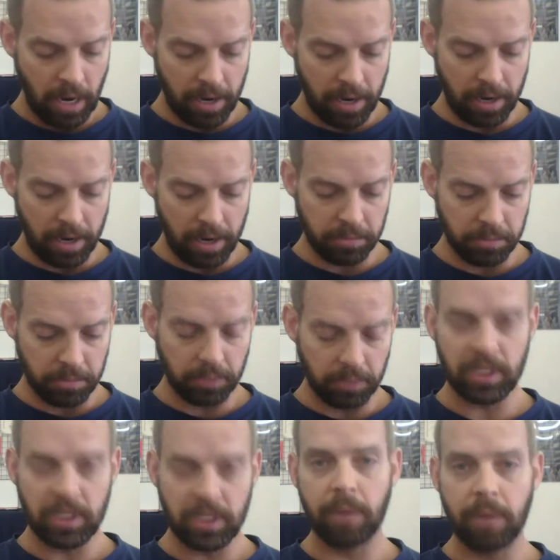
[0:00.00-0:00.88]
Um,
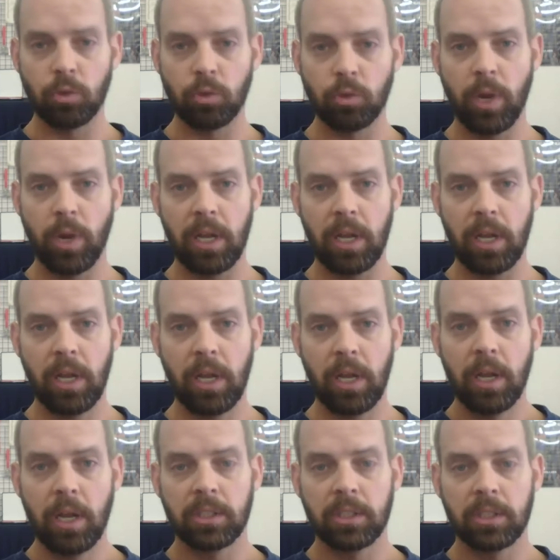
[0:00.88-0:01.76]
sometimes when
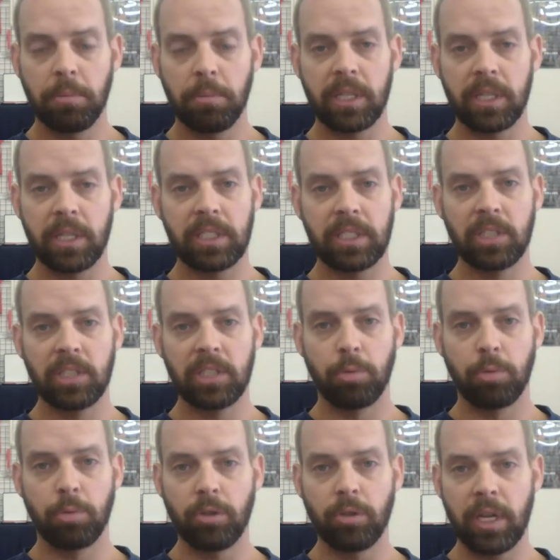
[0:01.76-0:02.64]
somebody
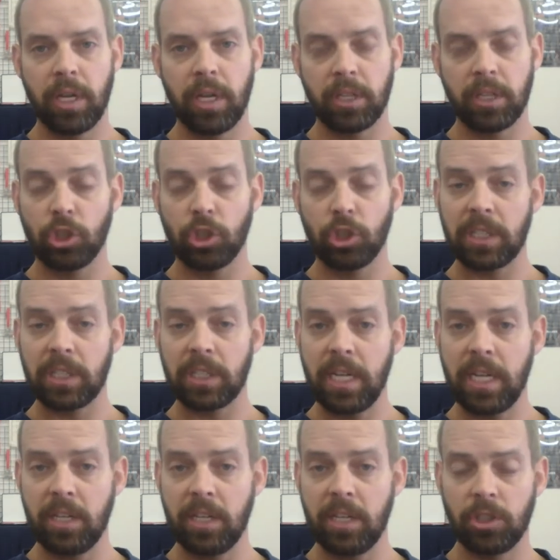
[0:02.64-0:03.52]
sees bullying, it's
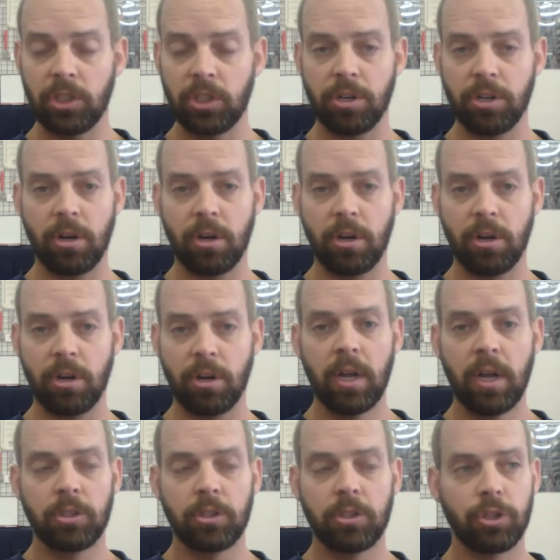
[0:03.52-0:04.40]
just easier
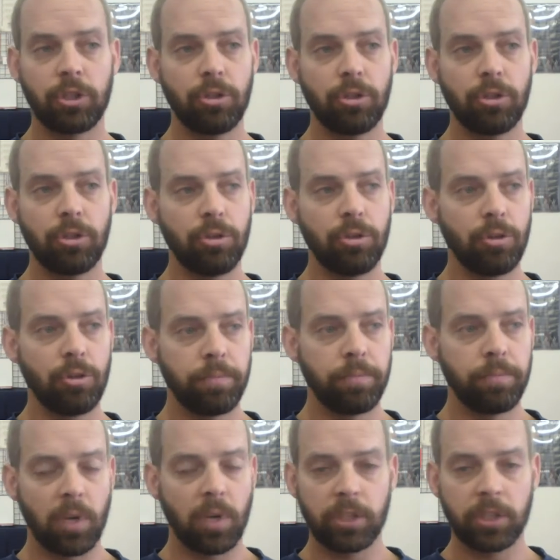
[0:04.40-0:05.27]

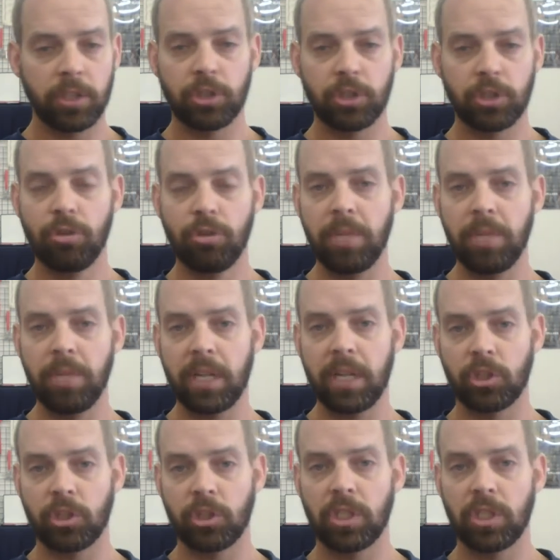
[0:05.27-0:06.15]
to assume that
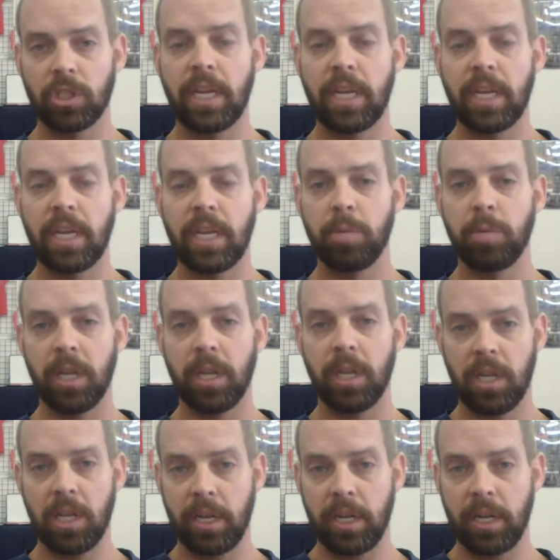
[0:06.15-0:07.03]
it's just kids
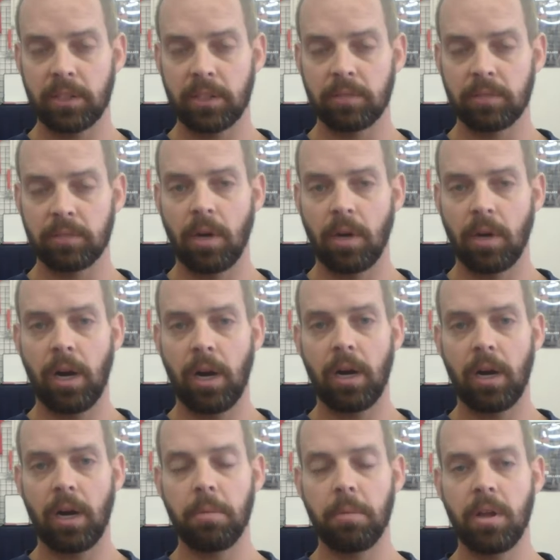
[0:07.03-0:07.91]
being kids.
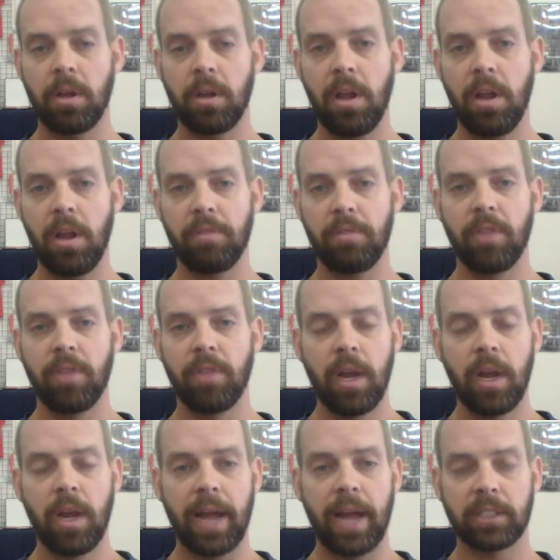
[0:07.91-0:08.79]
Um, if
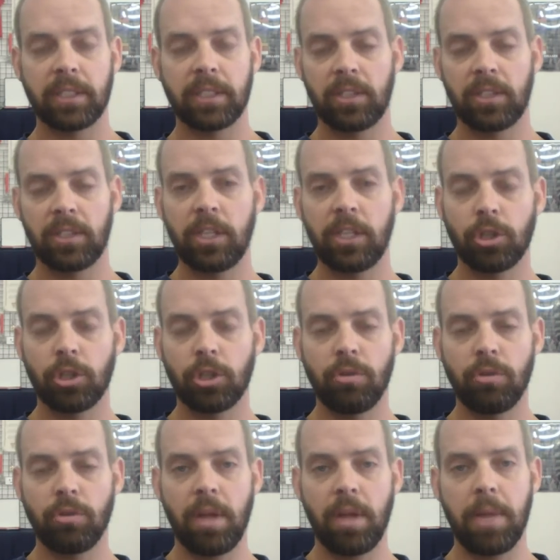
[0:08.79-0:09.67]
as a
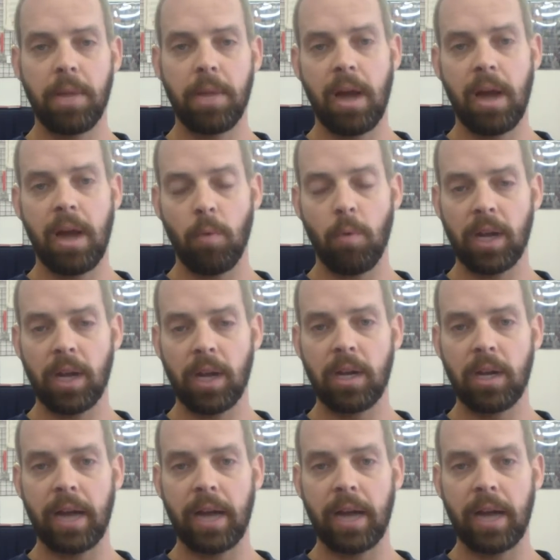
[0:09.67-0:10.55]
teacher, they may not
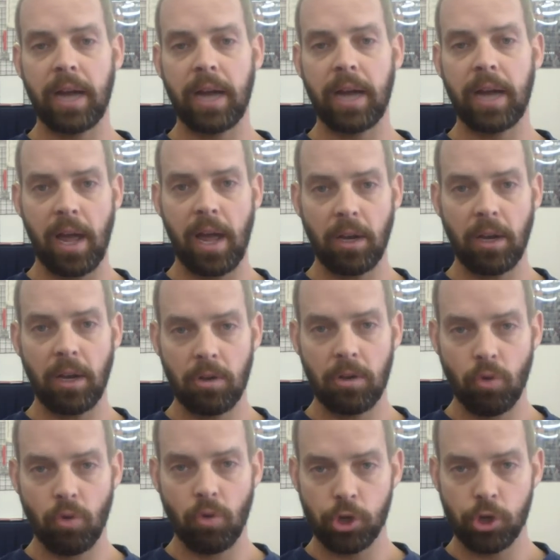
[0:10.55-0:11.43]
recognize
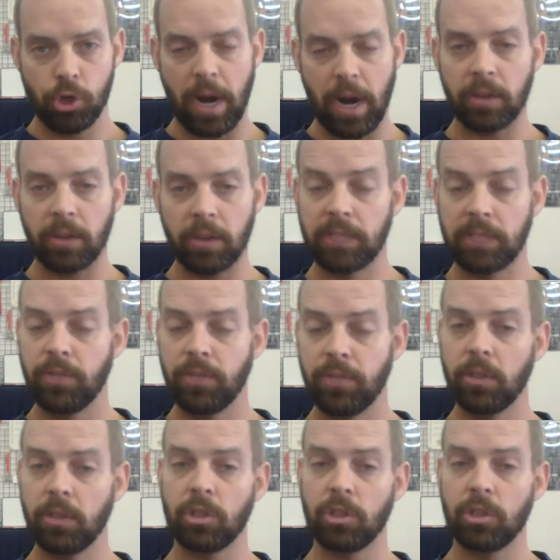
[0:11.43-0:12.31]
that your child's
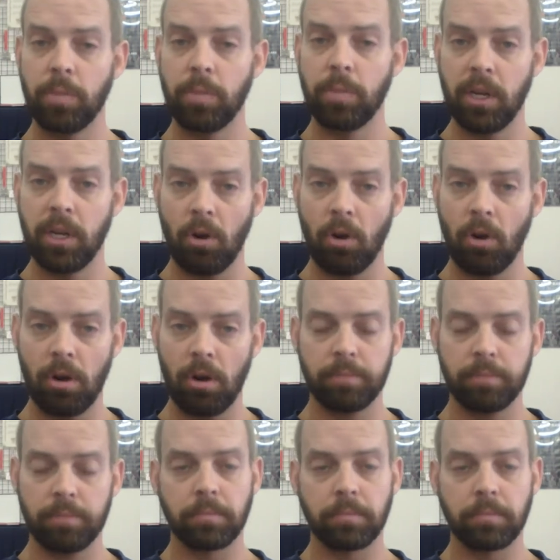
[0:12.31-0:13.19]
feelings are being
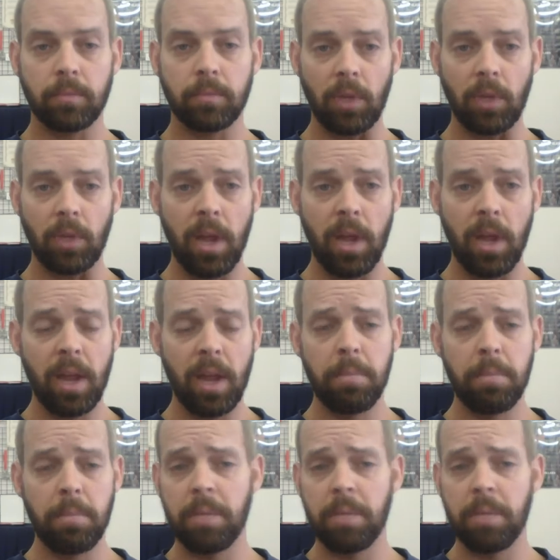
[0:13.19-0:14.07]
hurt,
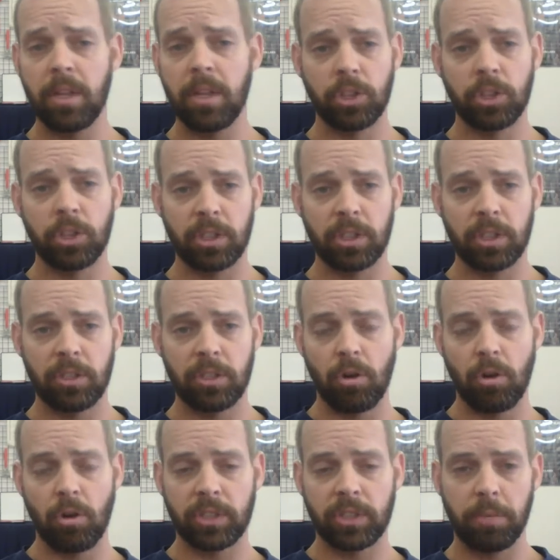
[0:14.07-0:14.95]
and maybe it's just
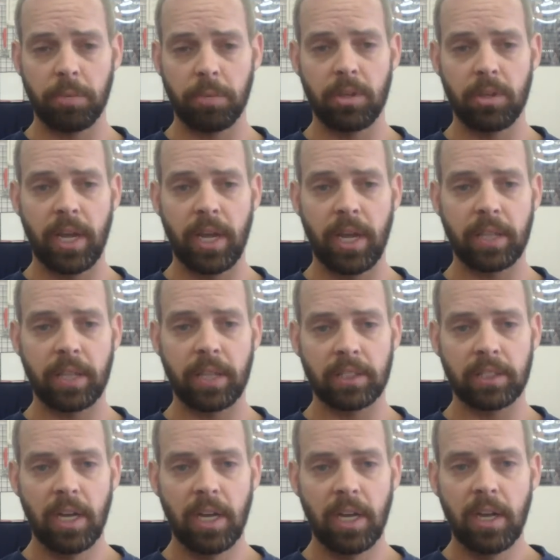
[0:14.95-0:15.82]
you know something
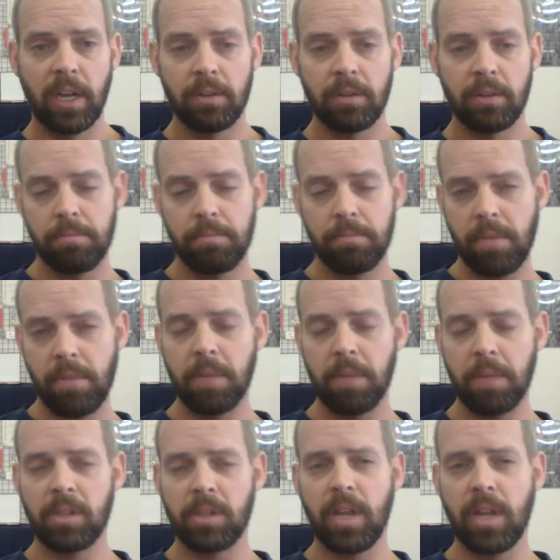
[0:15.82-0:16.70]
that's
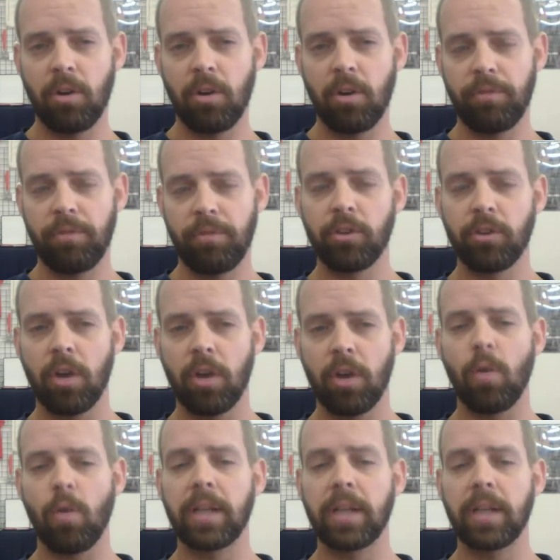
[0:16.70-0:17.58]
maybe they don't feel like
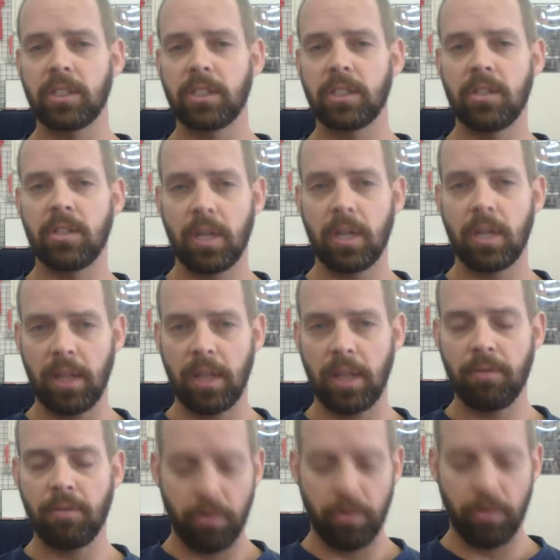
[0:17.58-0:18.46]
it rises to that
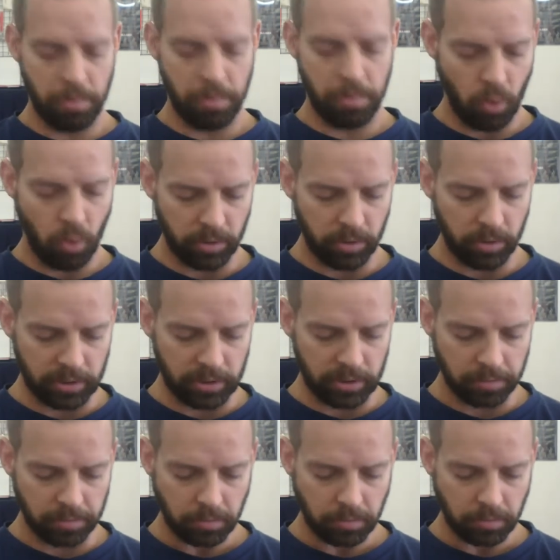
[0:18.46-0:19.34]
level of
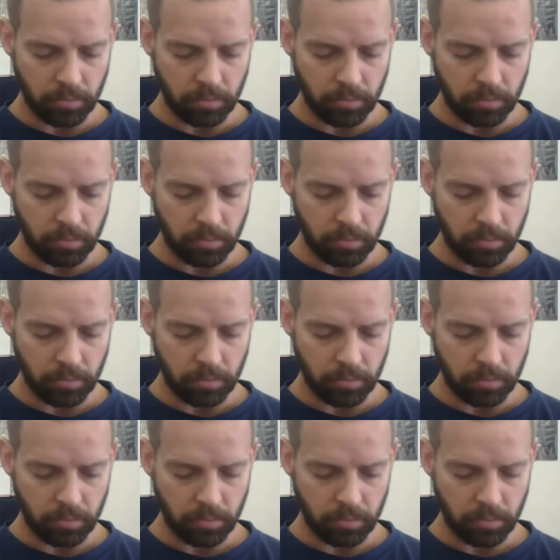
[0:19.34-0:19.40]
importance